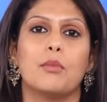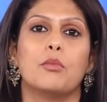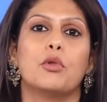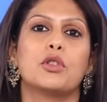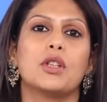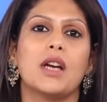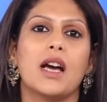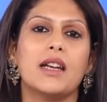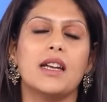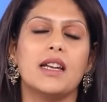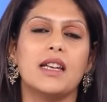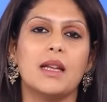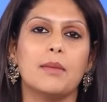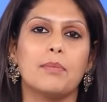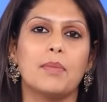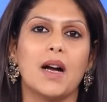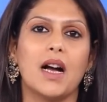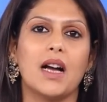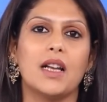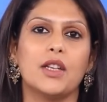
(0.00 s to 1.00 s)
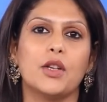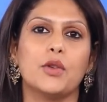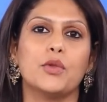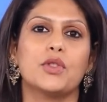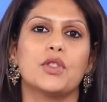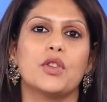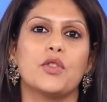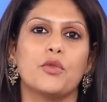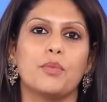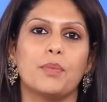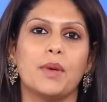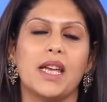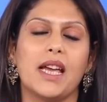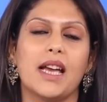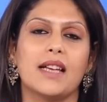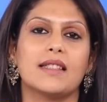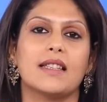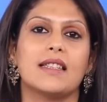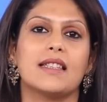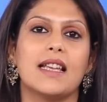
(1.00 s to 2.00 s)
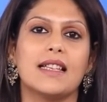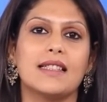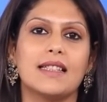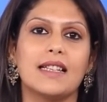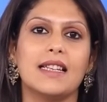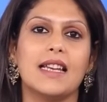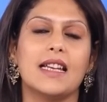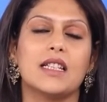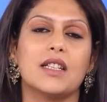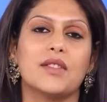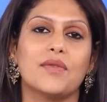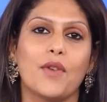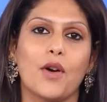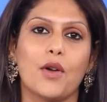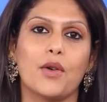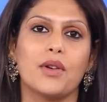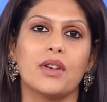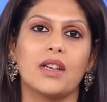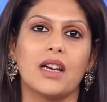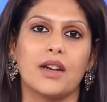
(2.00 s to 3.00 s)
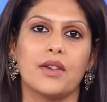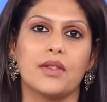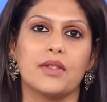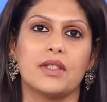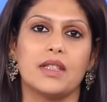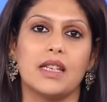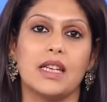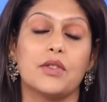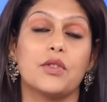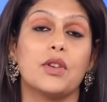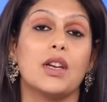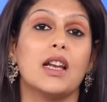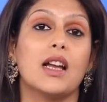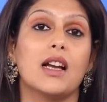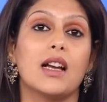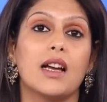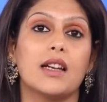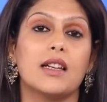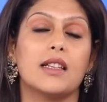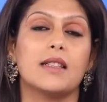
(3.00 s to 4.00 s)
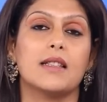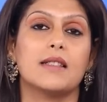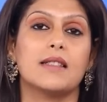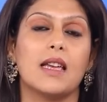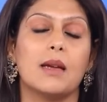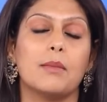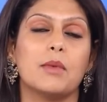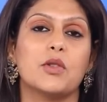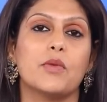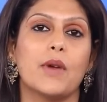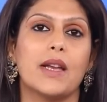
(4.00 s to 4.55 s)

Bhutan and Nepal use the rupee as a designated foreign currency. Sri Lanka did the same in